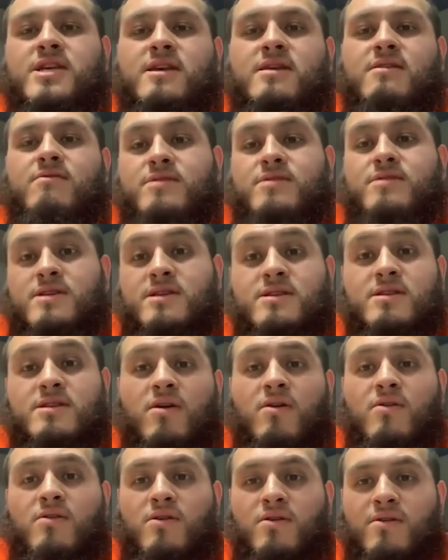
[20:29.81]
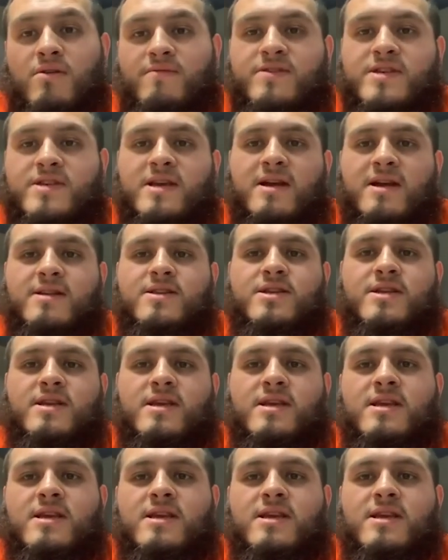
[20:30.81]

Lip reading: which is the owner of TIG.